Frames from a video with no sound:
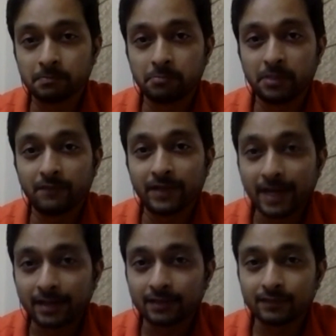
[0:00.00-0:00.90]
been very
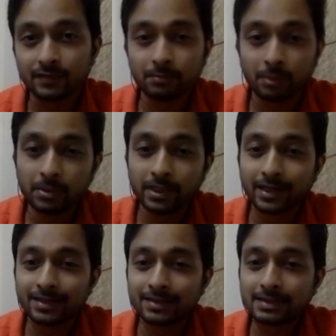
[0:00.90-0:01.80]
active in public
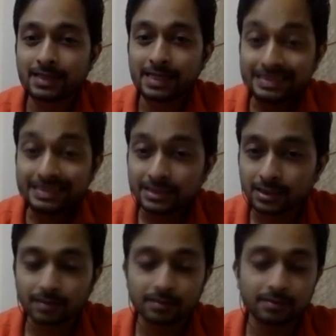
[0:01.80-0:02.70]
health,
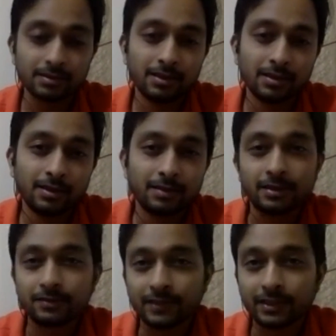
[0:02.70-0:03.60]
and
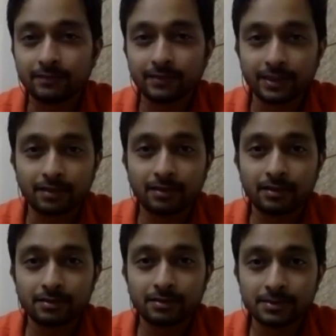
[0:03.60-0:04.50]
that's a very, very hard
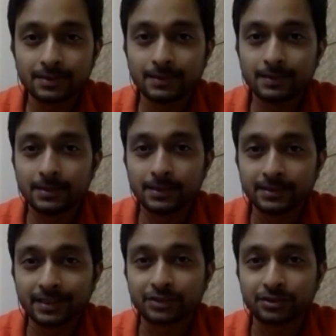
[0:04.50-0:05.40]

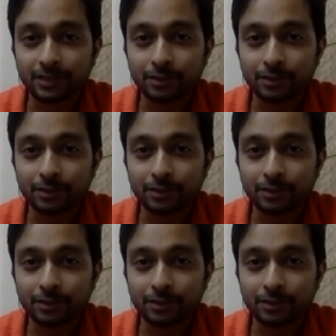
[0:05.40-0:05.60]
intersection, right?